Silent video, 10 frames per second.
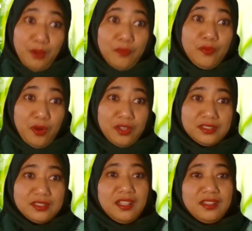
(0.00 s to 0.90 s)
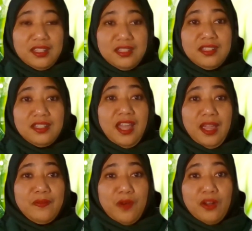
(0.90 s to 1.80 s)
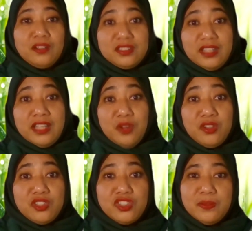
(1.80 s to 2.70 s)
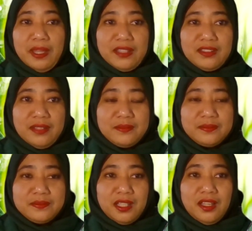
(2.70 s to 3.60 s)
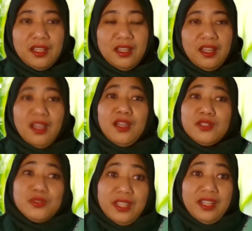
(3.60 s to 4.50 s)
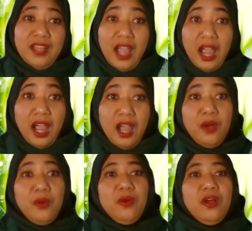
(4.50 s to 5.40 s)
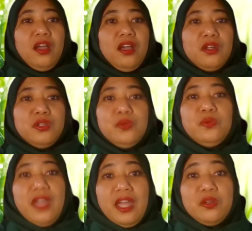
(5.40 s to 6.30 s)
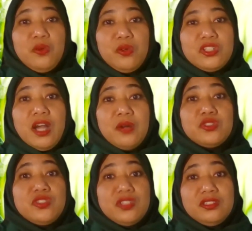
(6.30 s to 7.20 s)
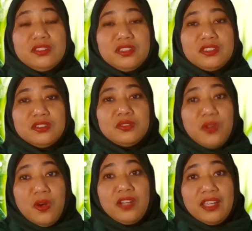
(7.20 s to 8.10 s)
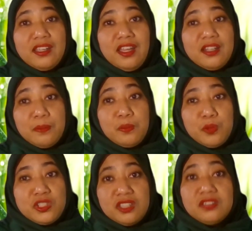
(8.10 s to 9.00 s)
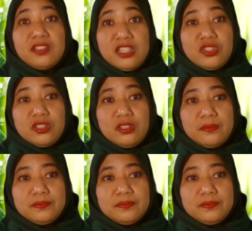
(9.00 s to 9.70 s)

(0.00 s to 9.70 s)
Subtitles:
Of course, they didn't have all the technology back then. So then how do we encourage our children to connect and appreciate nature?